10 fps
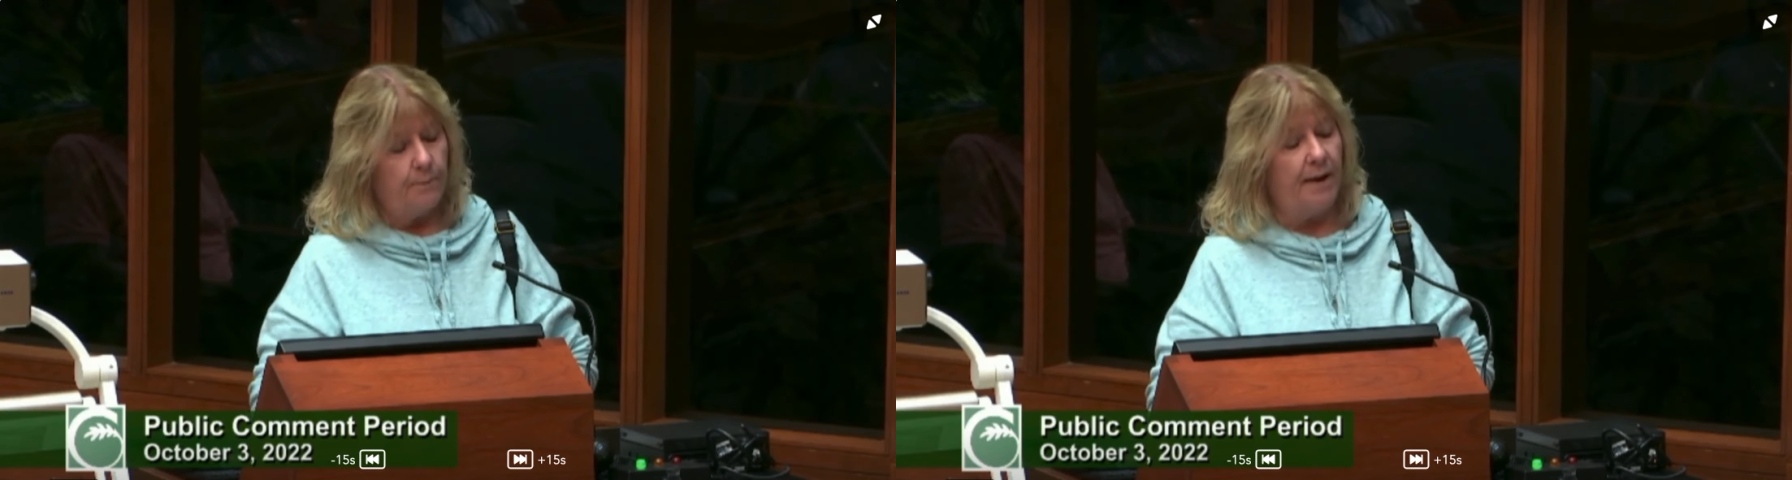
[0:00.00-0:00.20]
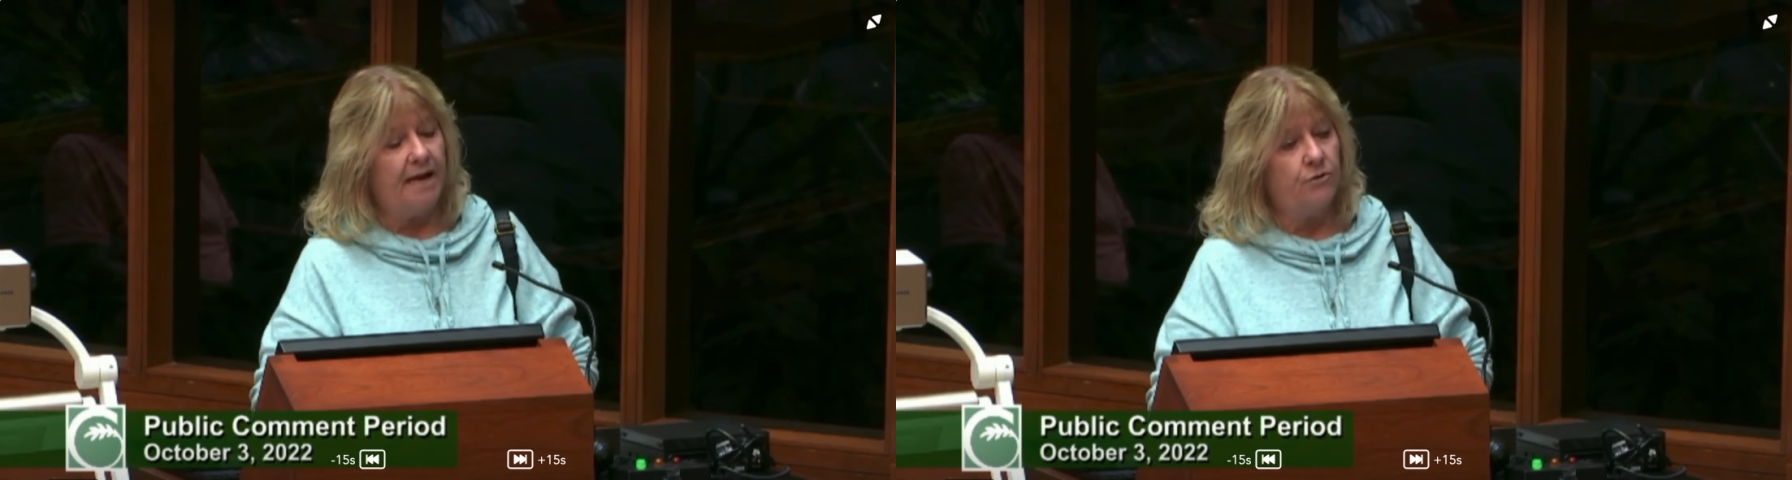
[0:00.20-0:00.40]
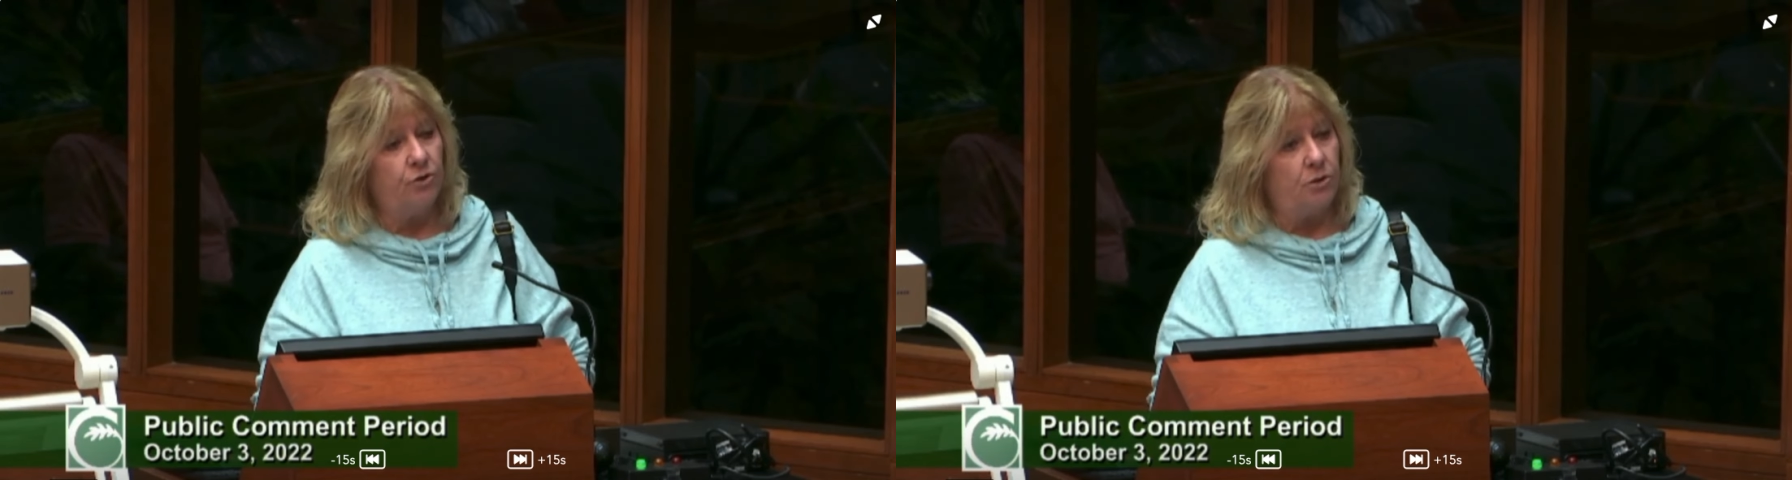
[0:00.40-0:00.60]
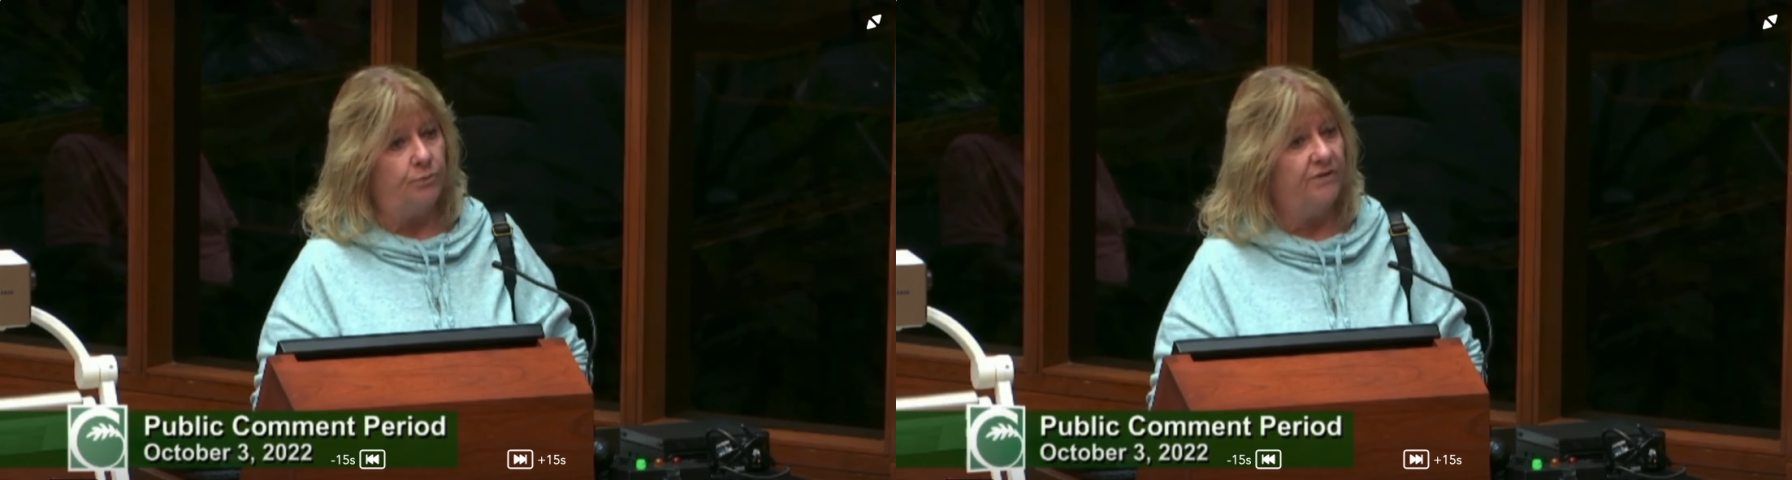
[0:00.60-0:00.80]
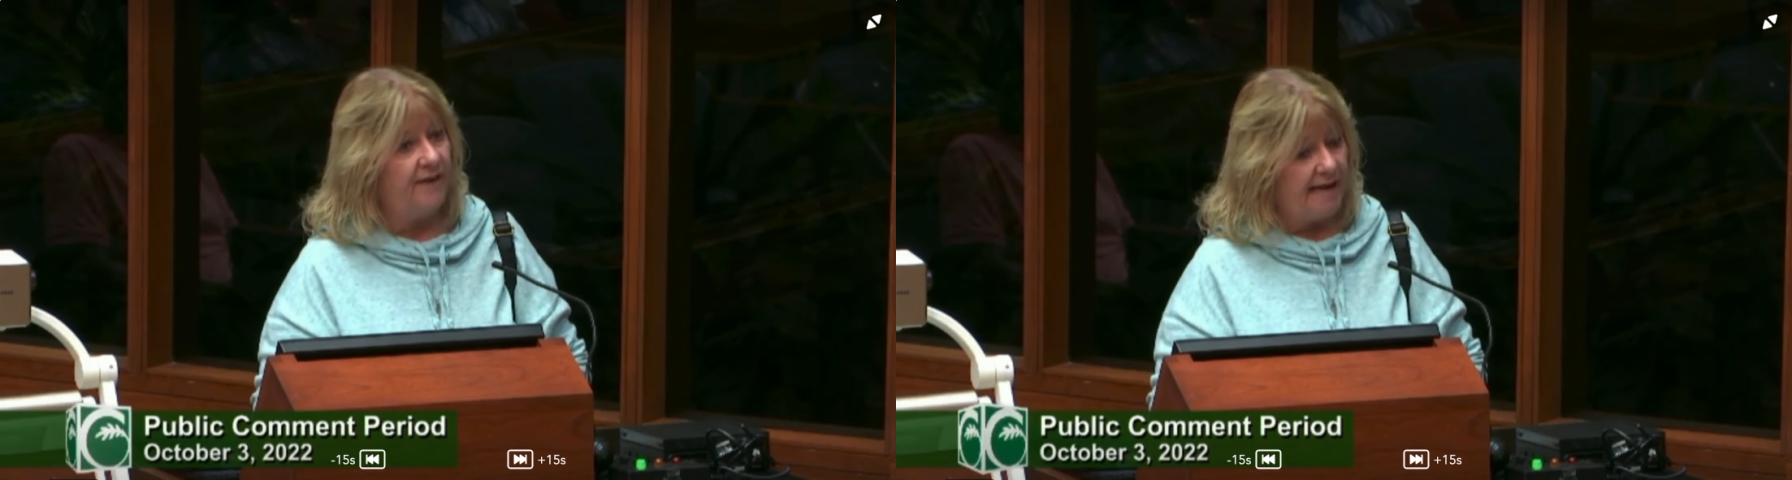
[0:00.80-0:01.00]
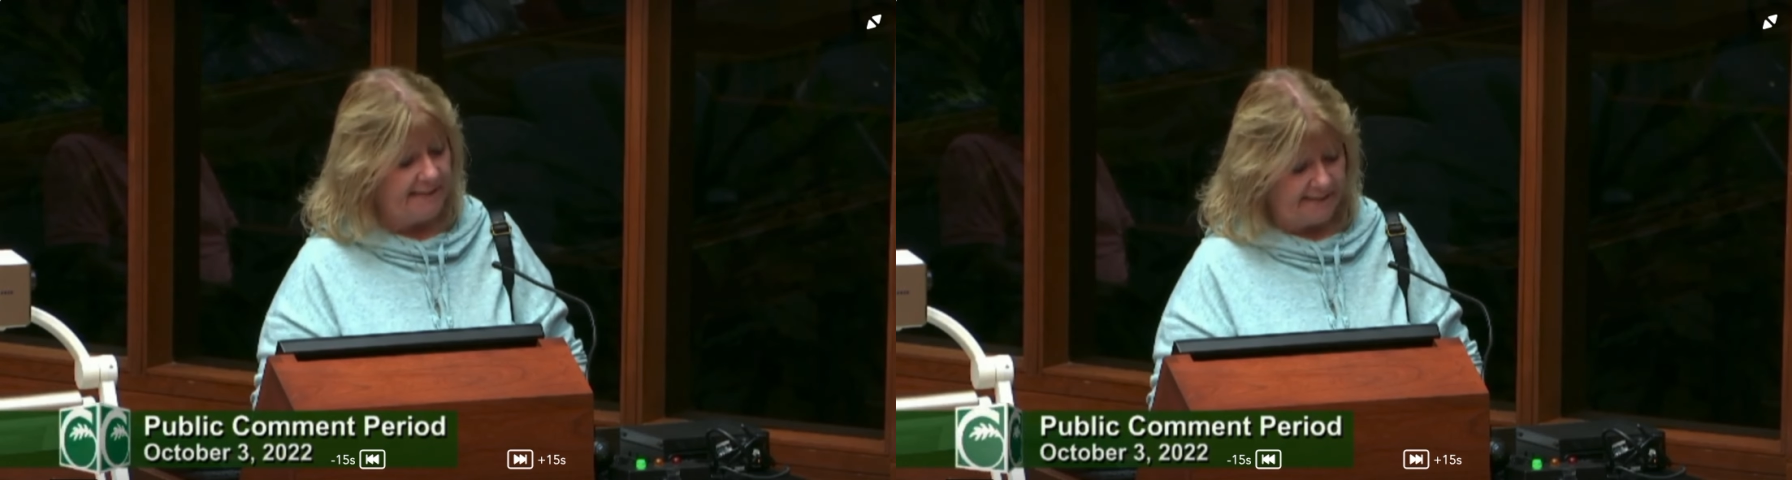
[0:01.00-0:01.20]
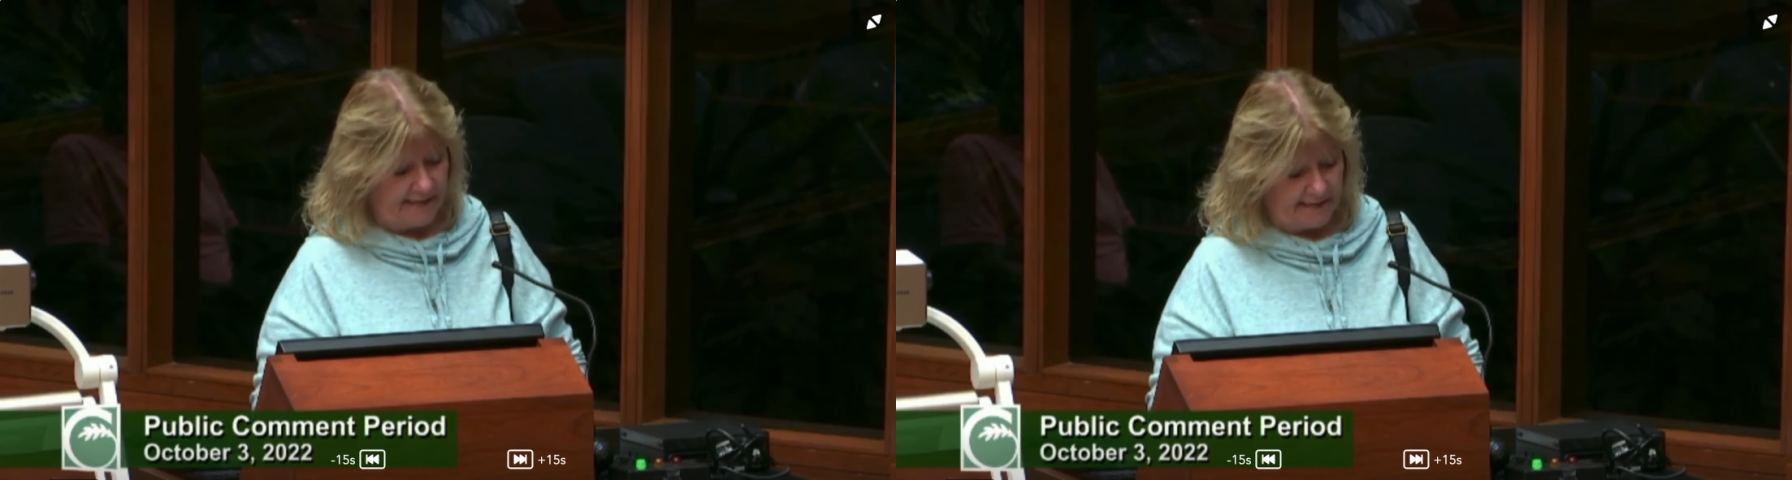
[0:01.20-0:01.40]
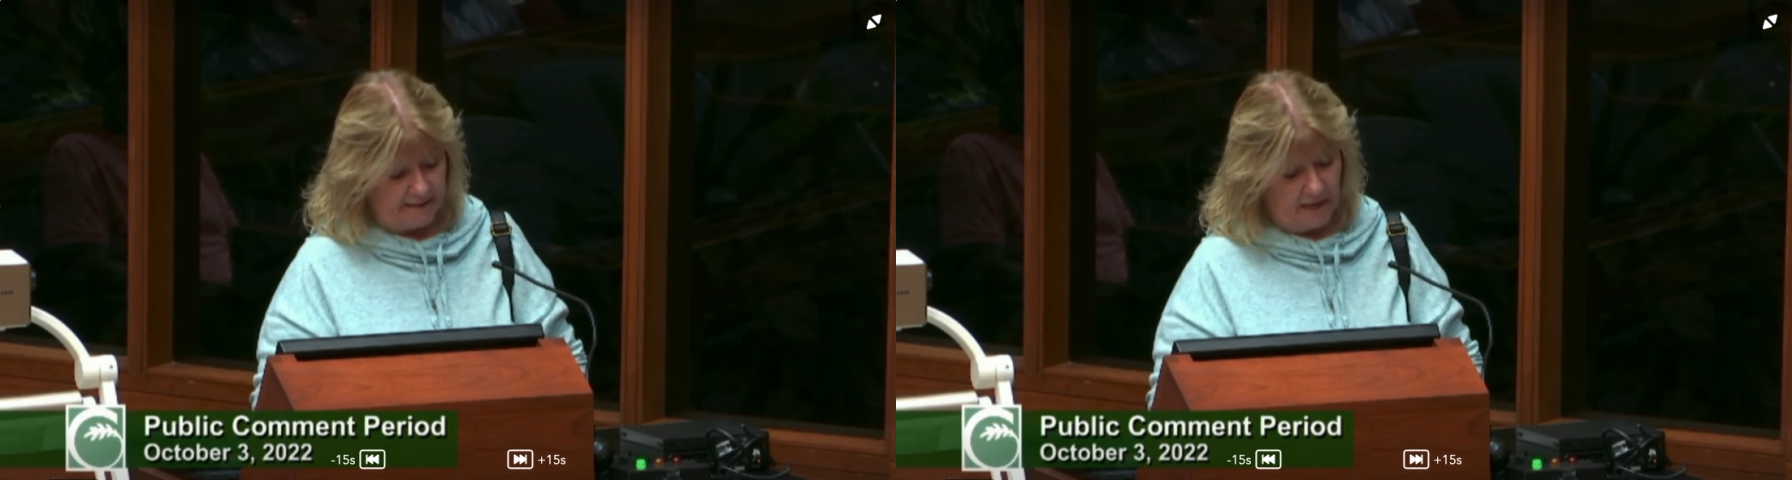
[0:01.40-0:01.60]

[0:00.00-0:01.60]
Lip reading: My group provides a